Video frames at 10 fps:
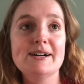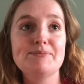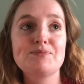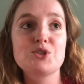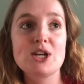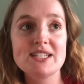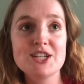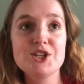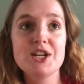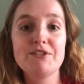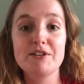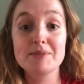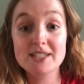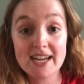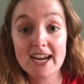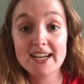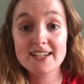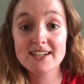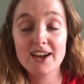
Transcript: transitioning from standing to